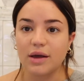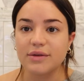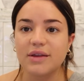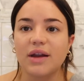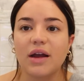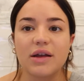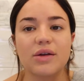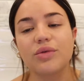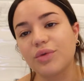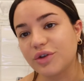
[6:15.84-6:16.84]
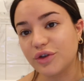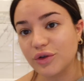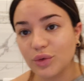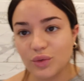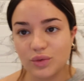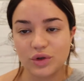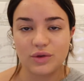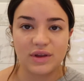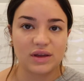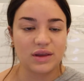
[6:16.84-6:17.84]
else that I would do
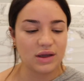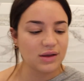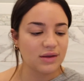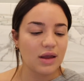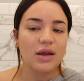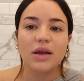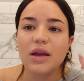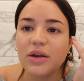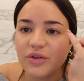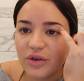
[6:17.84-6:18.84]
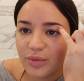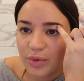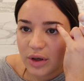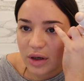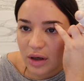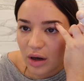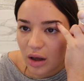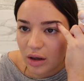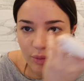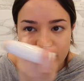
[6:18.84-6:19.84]
using this is just put it
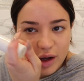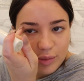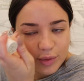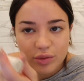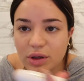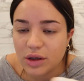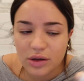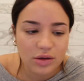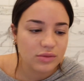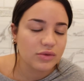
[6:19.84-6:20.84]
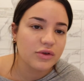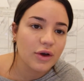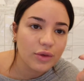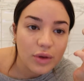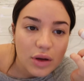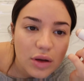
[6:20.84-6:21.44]
on the brow bone here. So